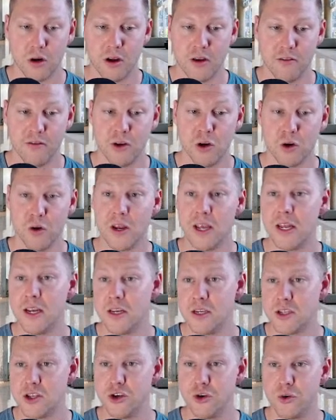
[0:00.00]
if you're
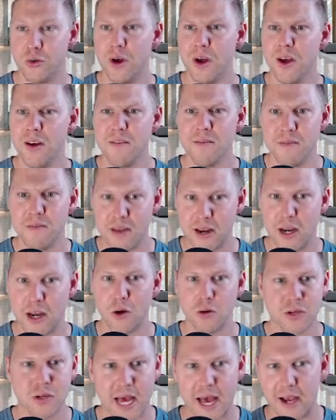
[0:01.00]
into video
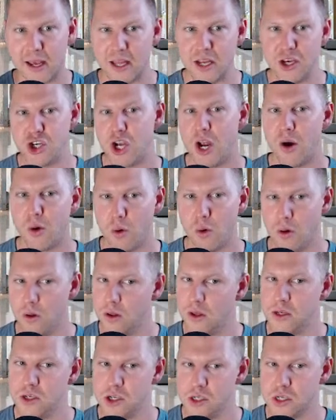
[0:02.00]
tech in general.
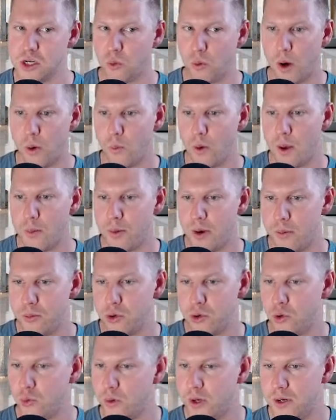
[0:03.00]
It's just a great white paper
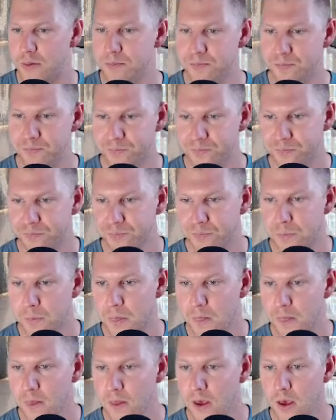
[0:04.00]
to read.
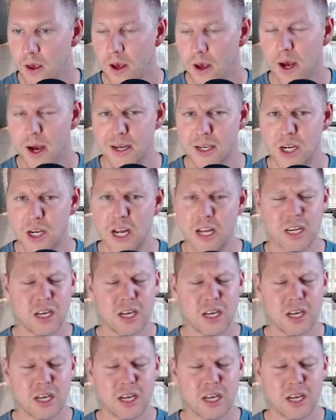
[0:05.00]
It